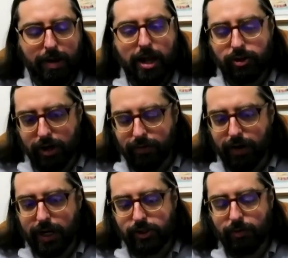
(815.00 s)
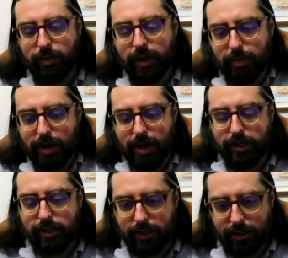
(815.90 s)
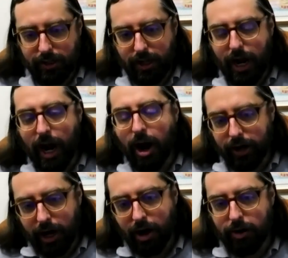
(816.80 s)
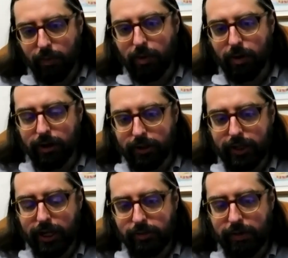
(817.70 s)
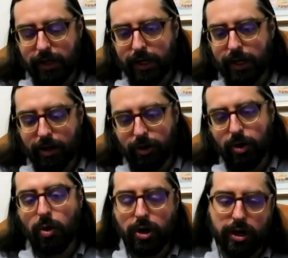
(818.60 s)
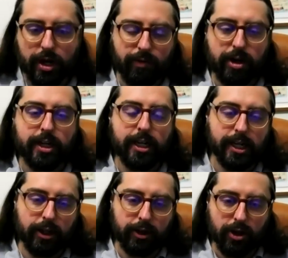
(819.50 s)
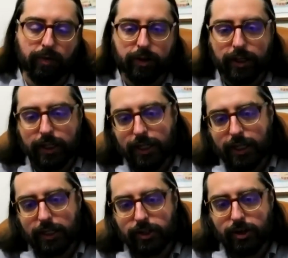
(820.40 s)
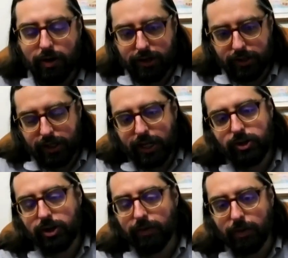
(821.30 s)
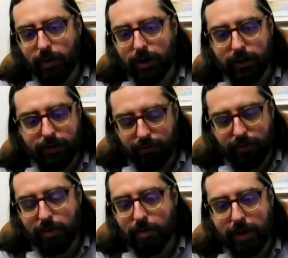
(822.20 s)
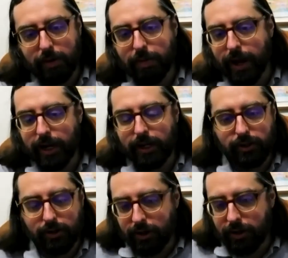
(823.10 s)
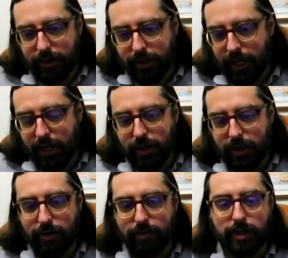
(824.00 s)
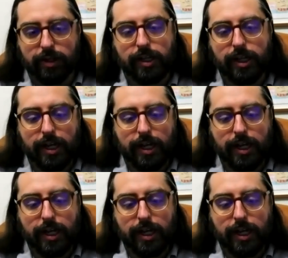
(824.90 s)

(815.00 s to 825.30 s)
imaginary device, so if we think about our current world as being recorded in a very detailed novel. So it's the history of the world from the Big Bang till the end of the universe.